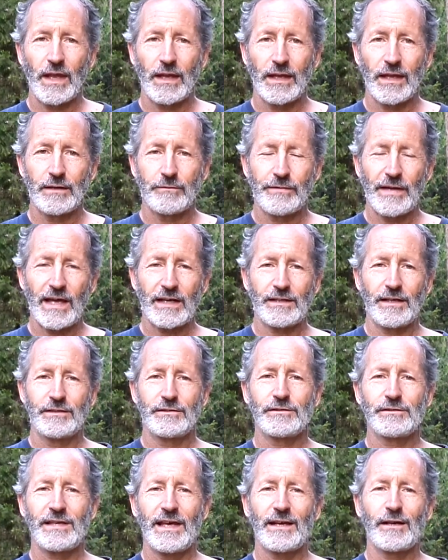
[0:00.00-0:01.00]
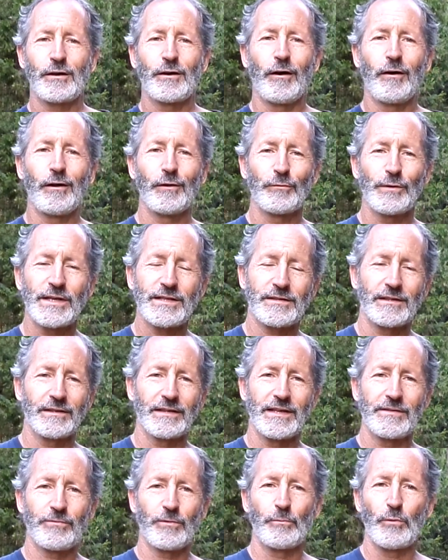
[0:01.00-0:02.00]
In fact, I just had a call
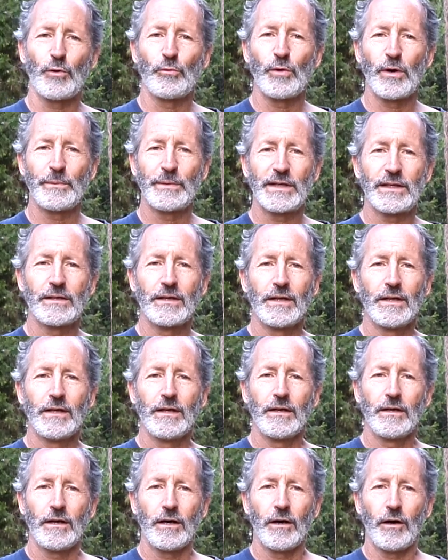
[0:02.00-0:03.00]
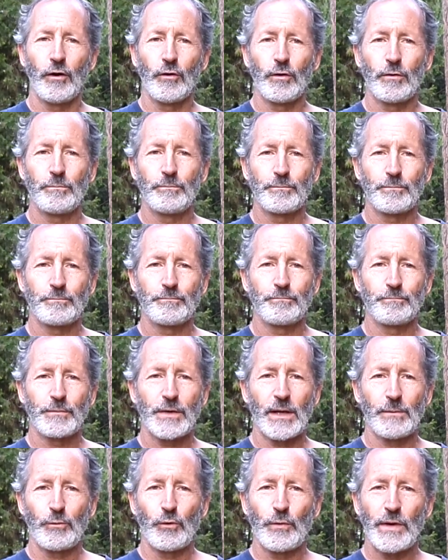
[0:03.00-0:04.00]
recently from a woman, a
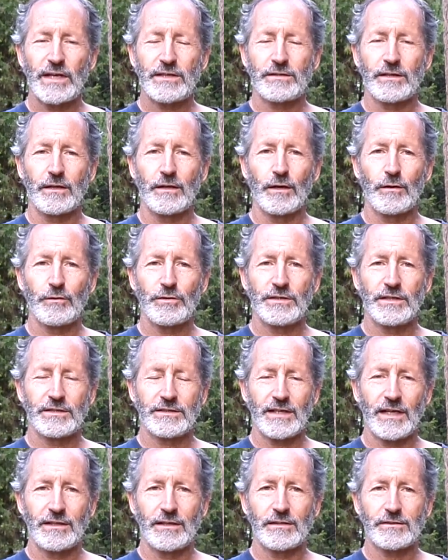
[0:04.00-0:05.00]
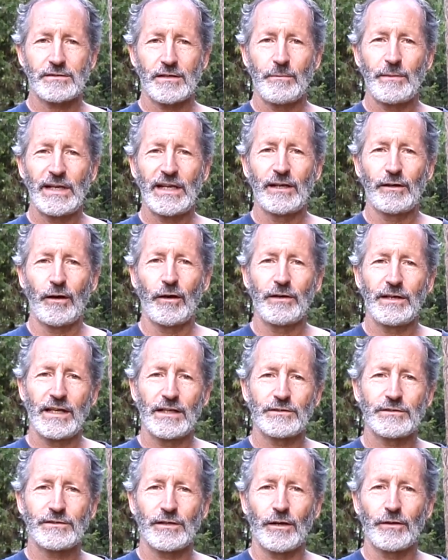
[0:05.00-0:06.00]
couple weeks ago. She said that somebody had already
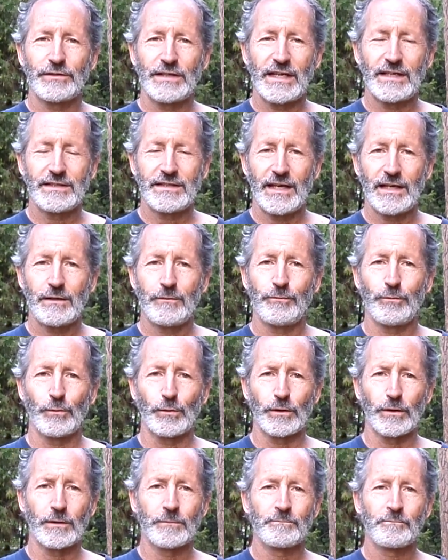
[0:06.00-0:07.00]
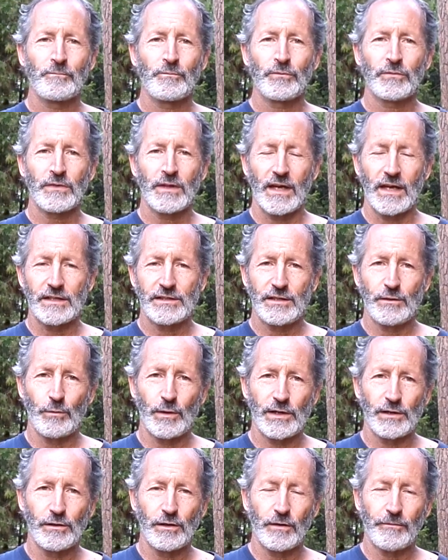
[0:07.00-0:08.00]
installed the antenna for her, and she
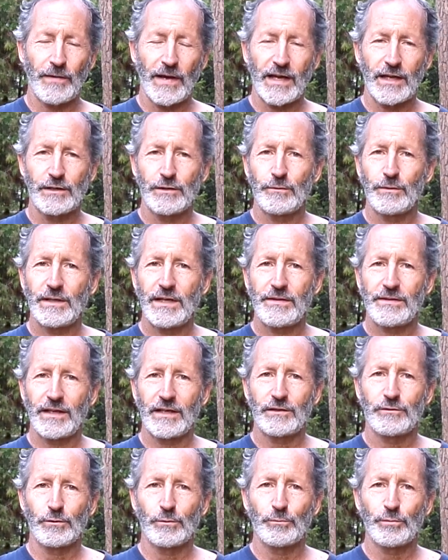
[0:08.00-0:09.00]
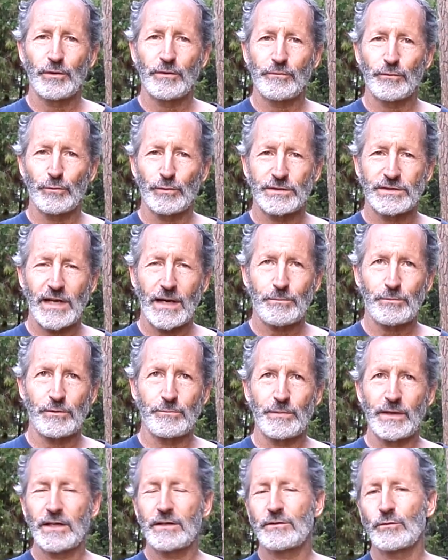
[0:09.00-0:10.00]
wanted to know if I could do anything to improve the reception
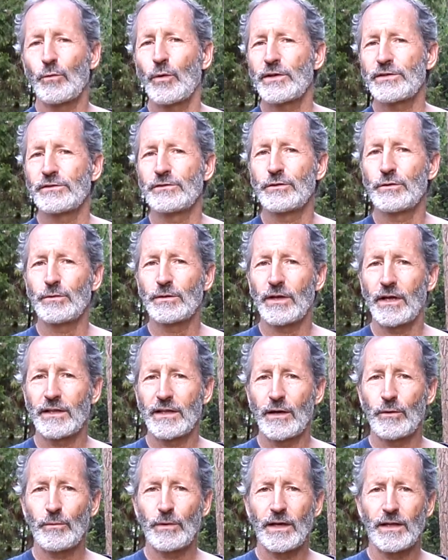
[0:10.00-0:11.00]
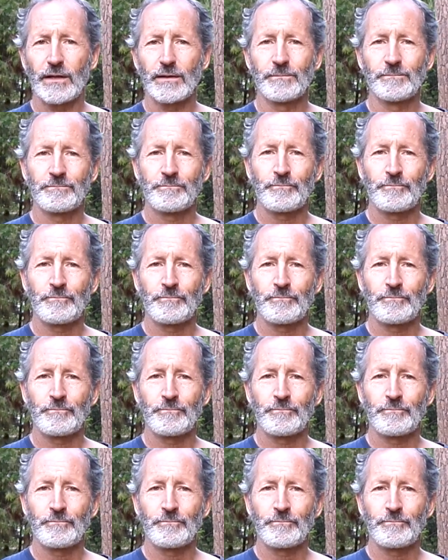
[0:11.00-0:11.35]
because it wasn't doing all that well.